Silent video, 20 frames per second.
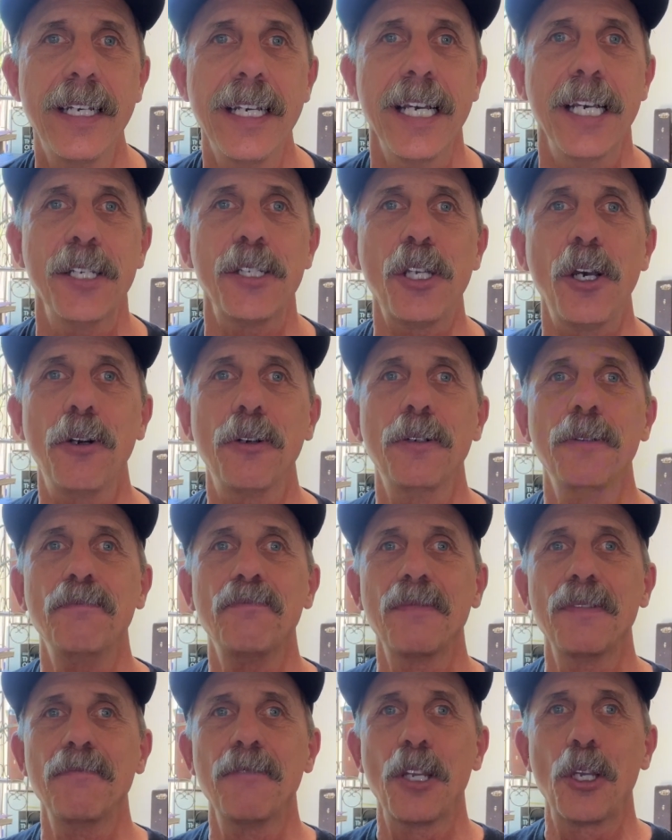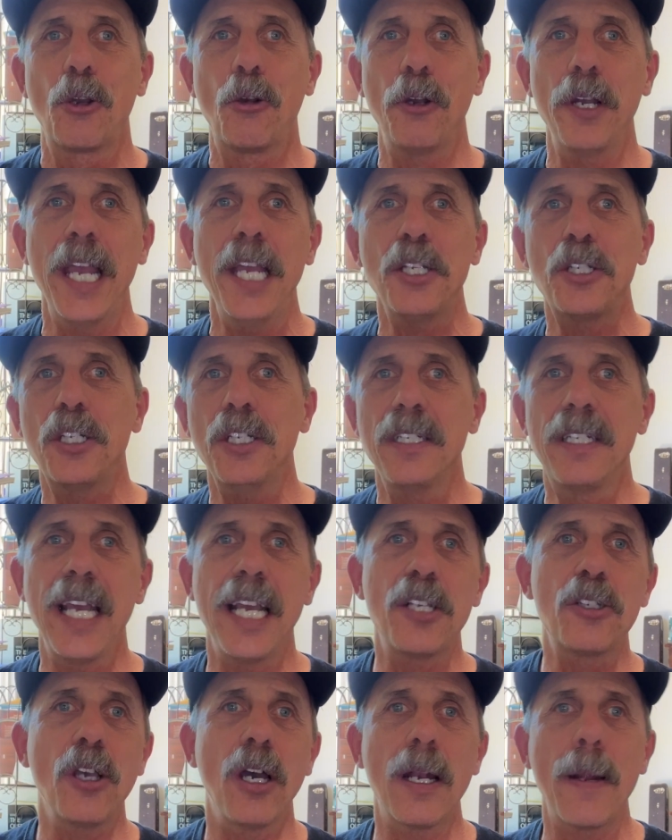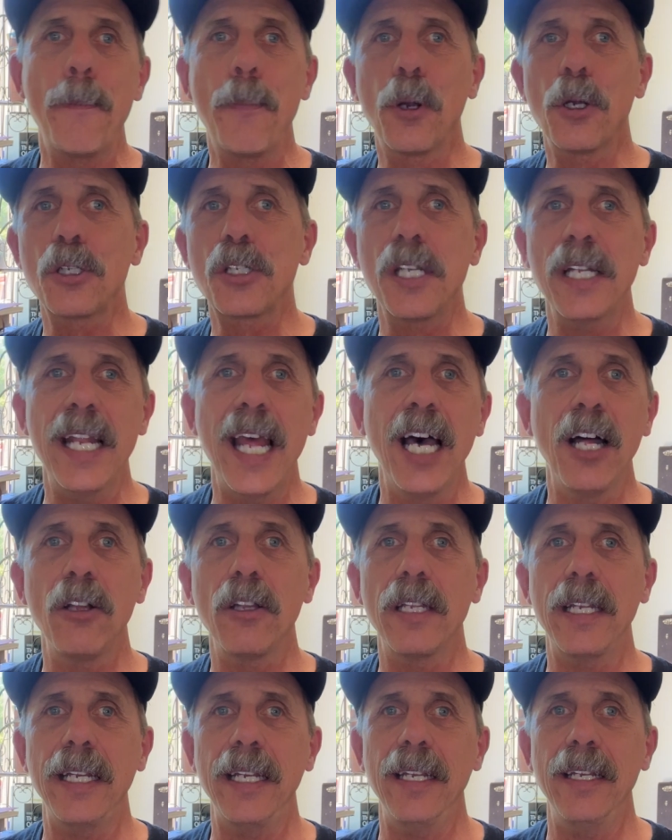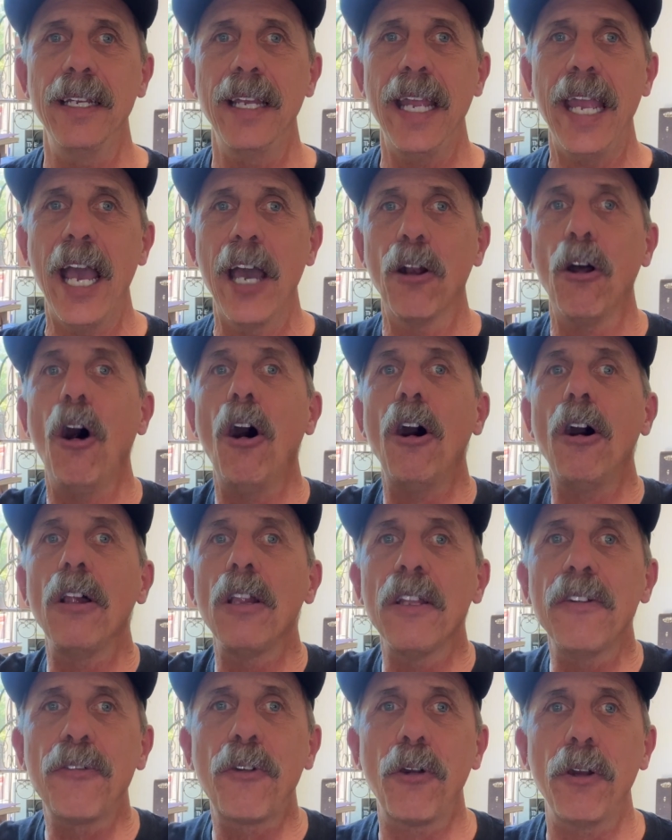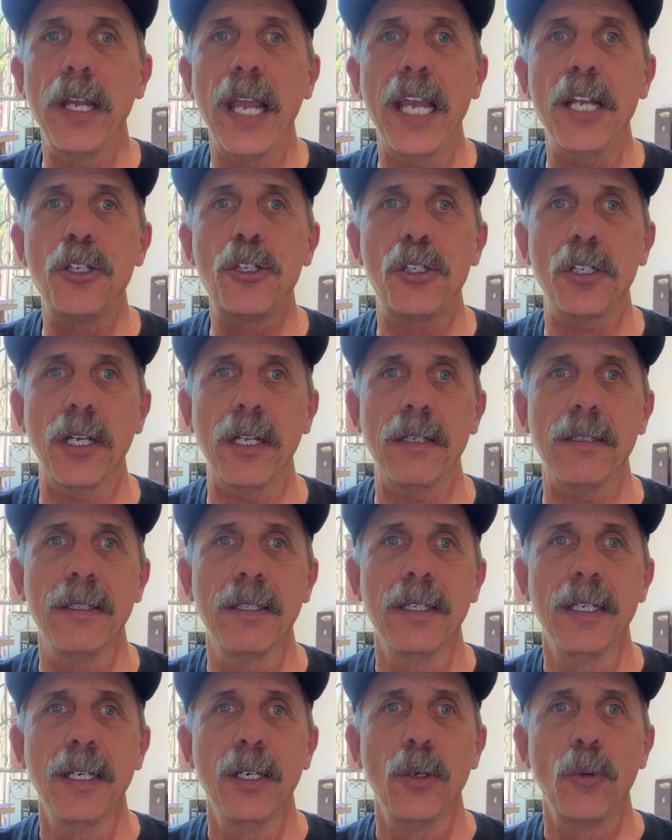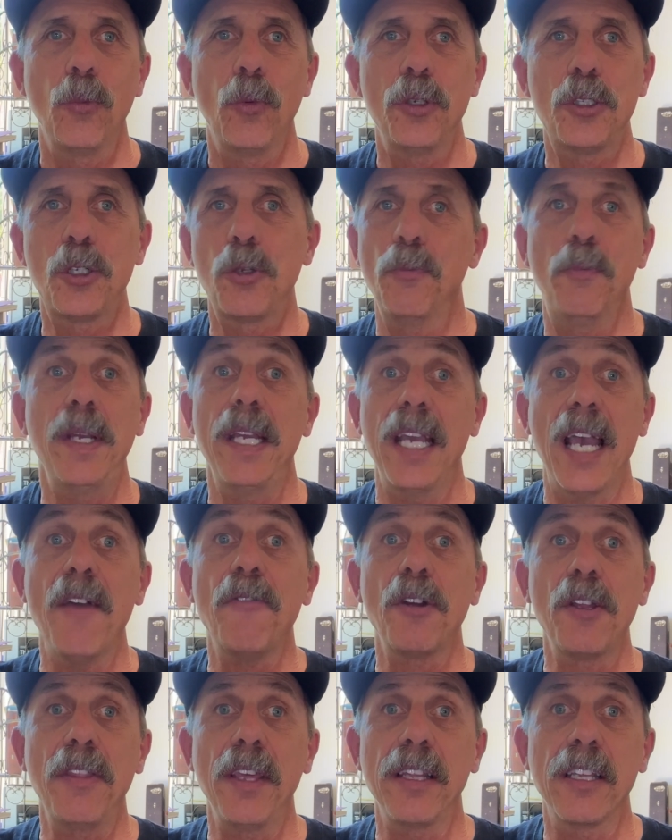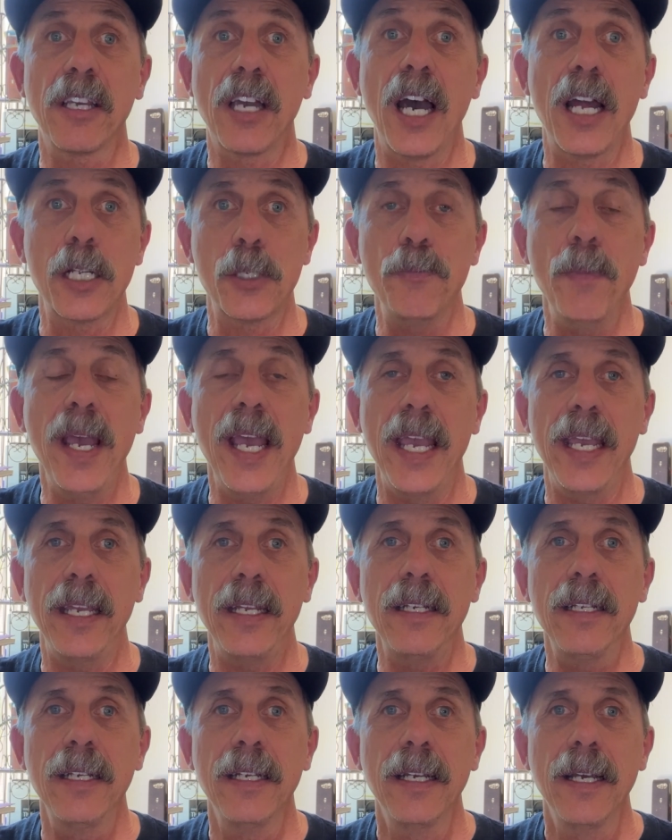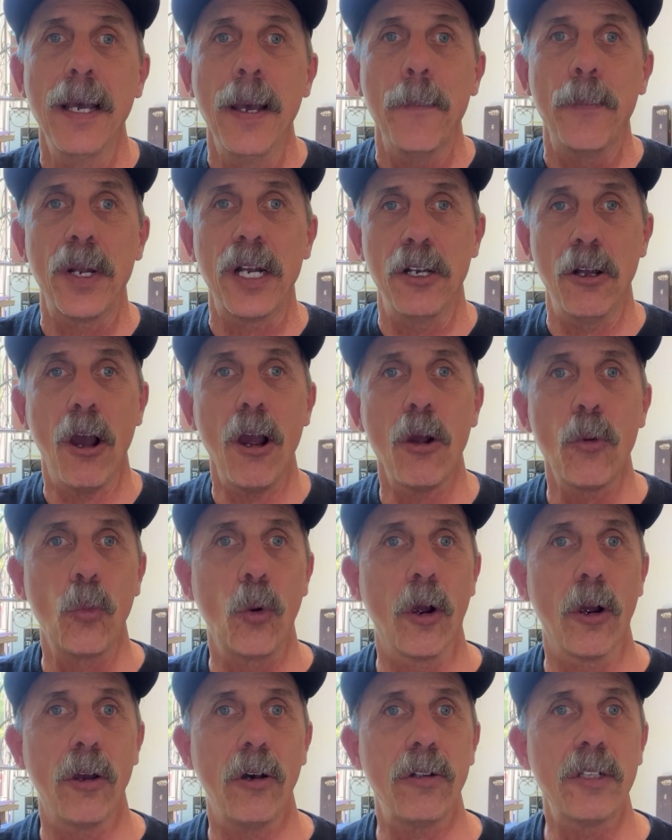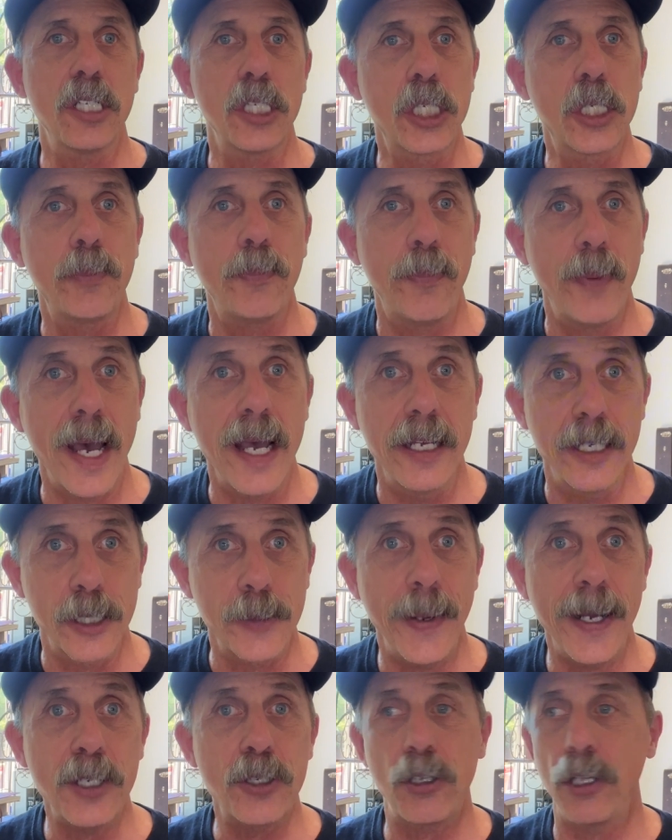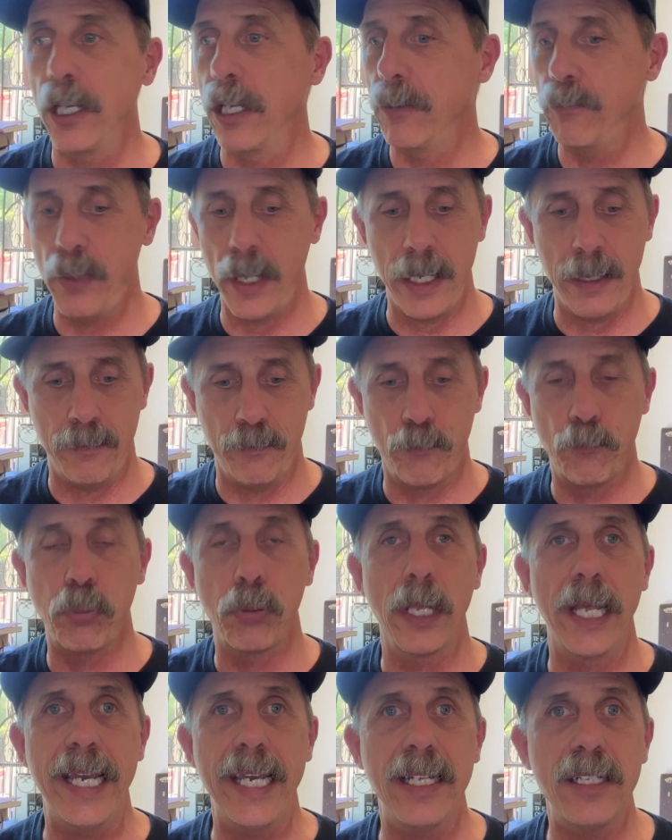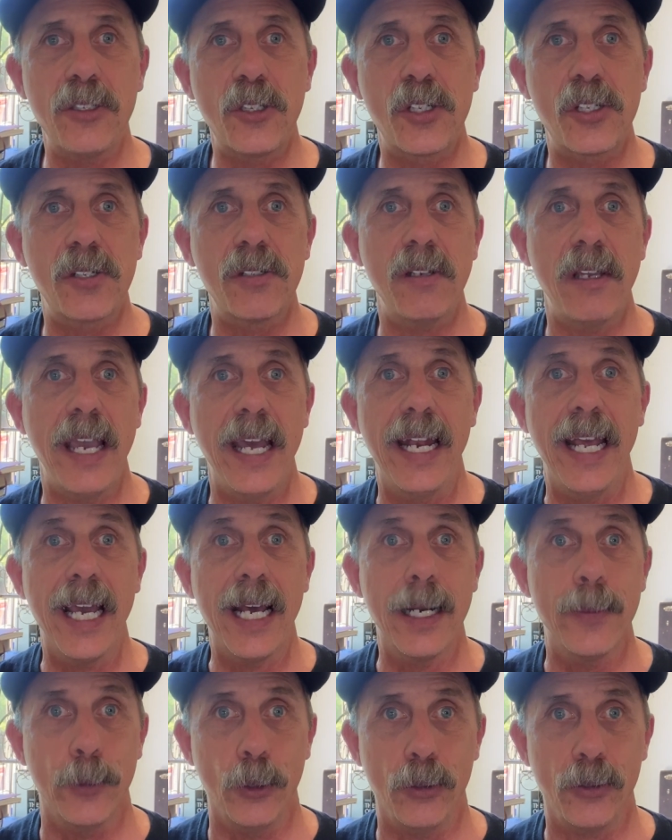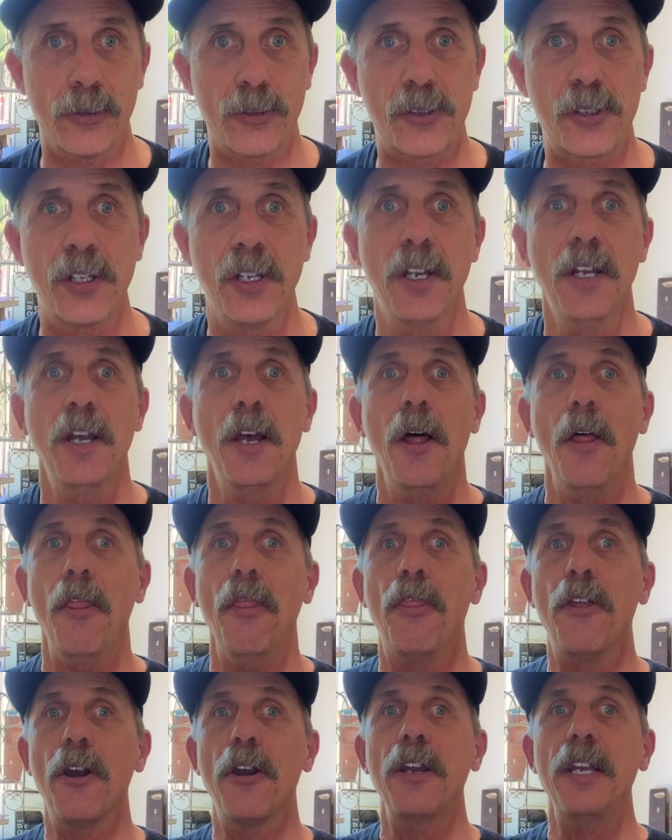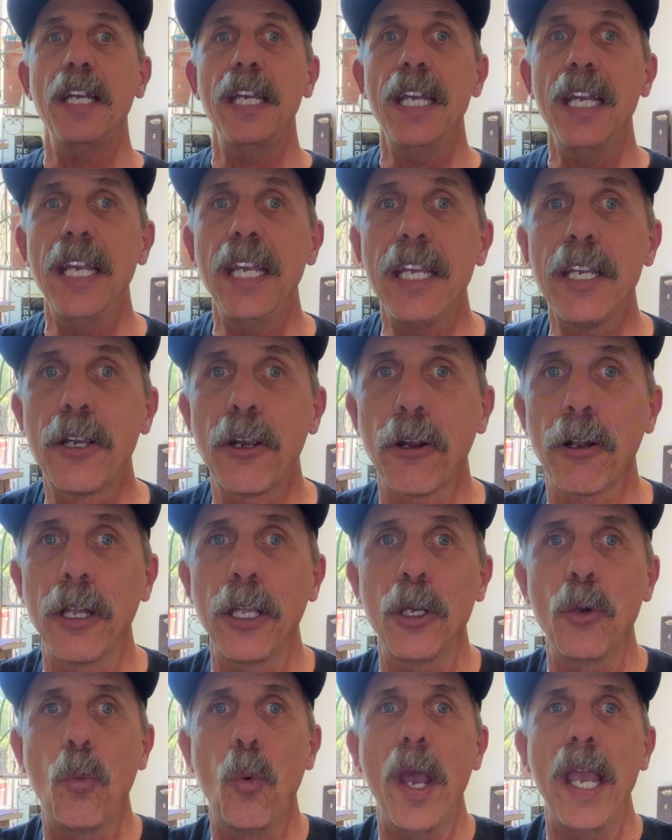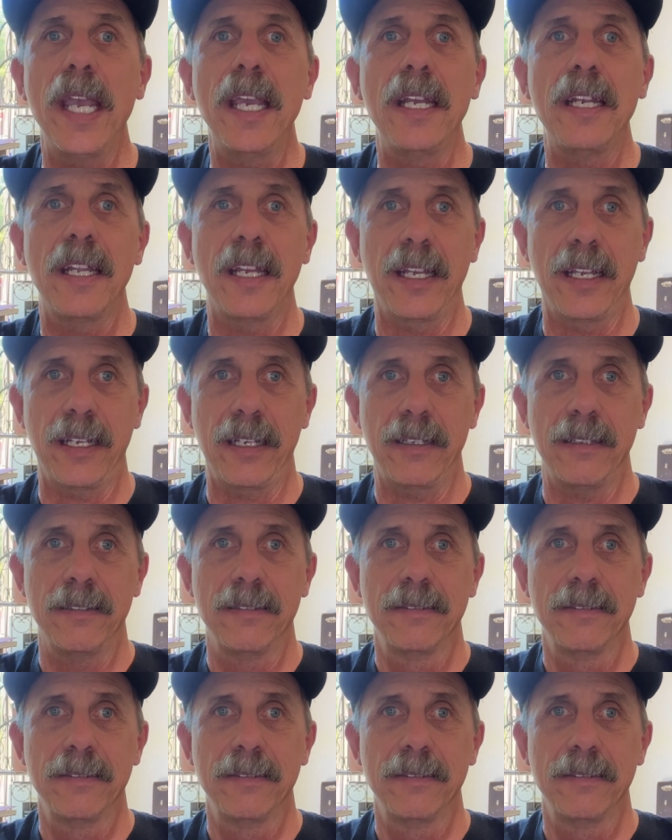So creation takes on a personality, and all of creation, which would be everything that God has made, but in our world especially, it'd be plants and animals. They're eagerly waiting.